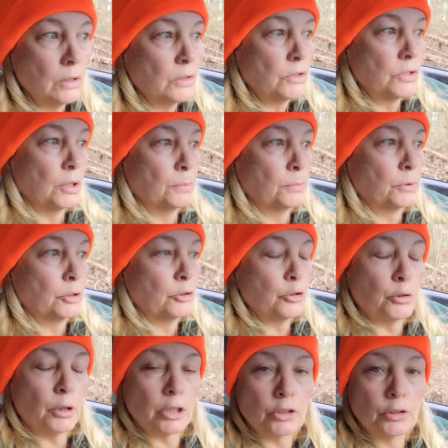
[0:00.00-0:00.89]
some
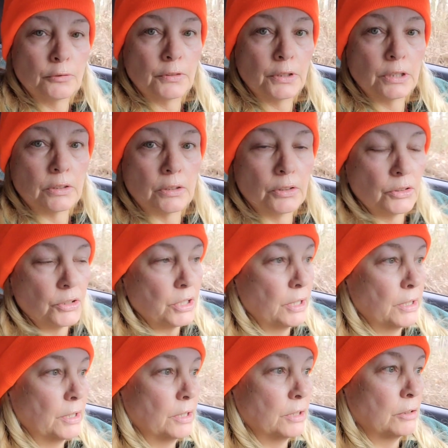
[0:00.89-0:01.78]
construction
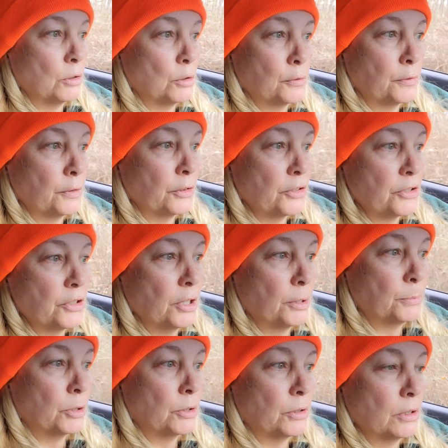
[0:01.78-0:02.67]
vehicles in here over the
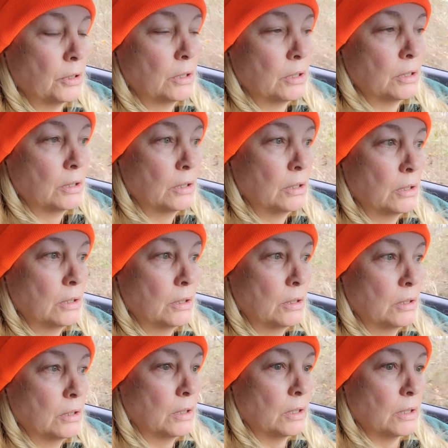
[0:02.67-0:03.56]
summer.
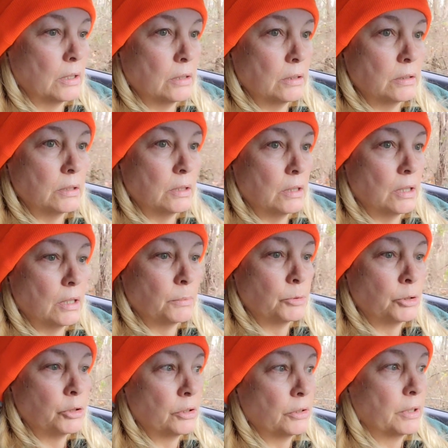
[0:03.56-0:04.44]
And uh,
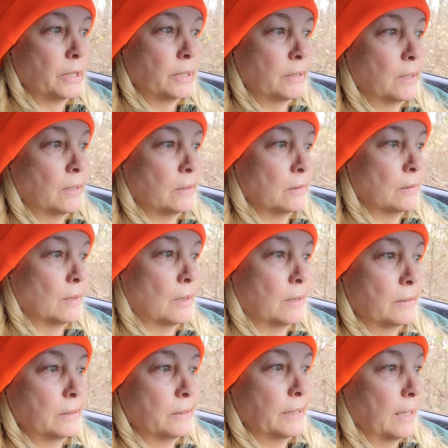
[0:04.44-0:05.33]
I'm sure they got a
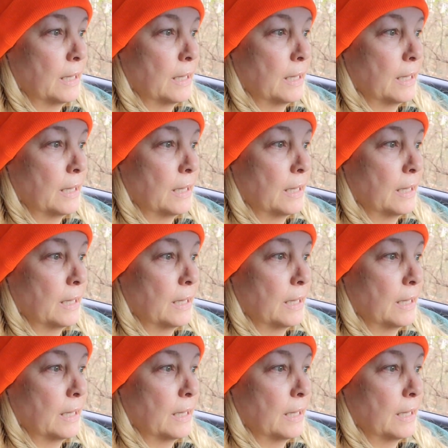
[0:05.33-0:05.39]
lot of